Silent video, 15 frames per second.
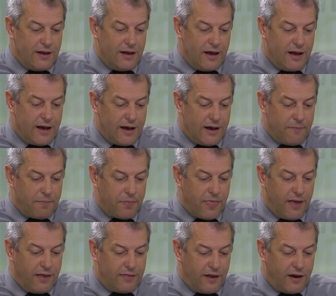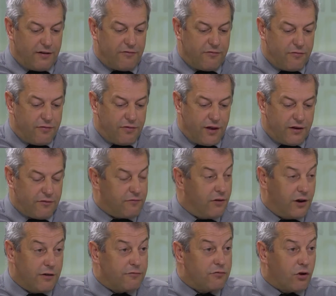that have
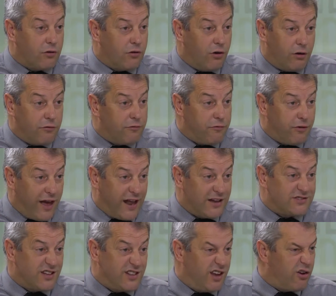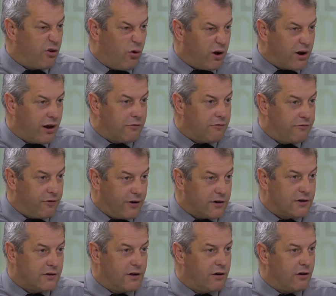lived on flats, and they're quite unfit.
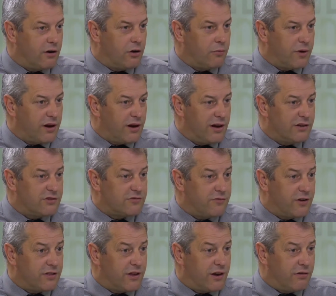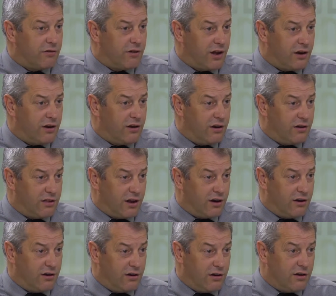They're a little bit less fit
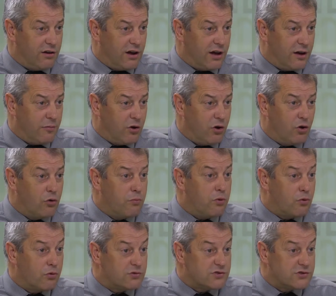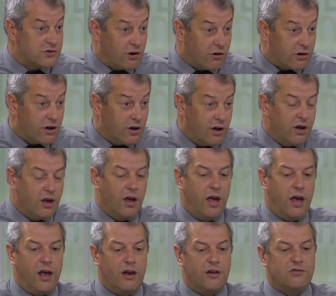than hill-born stock,
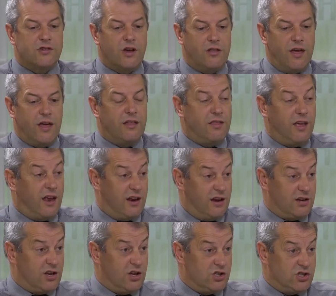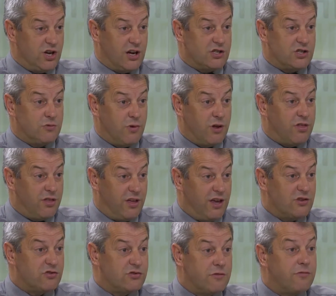and so that in conjunction with
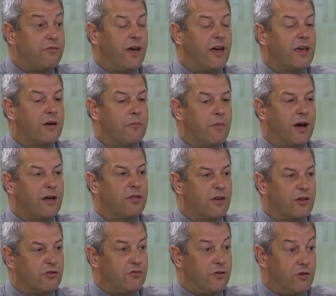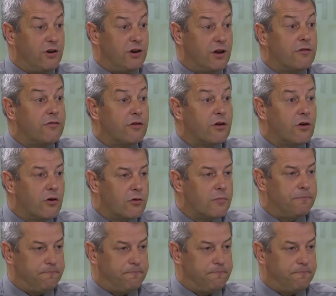extra fat can make things very difficult.